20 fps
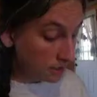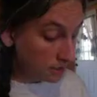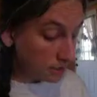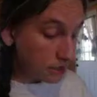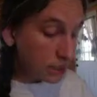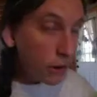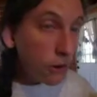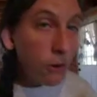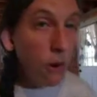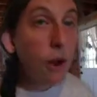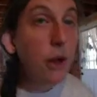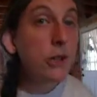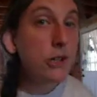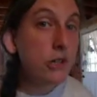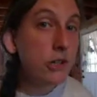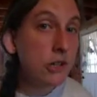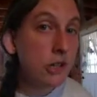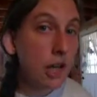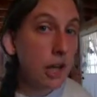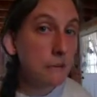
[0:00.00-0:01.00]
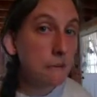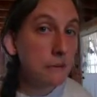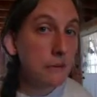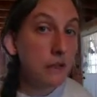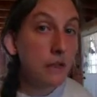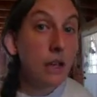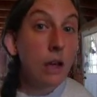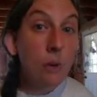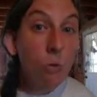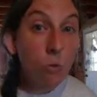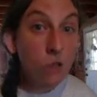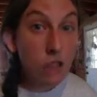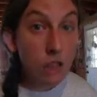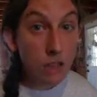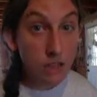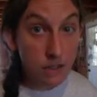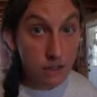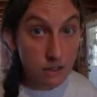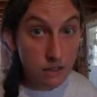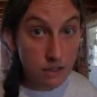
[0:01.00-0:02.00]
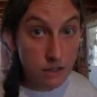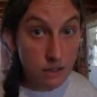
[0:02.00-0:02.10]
go grocery shopping with a list.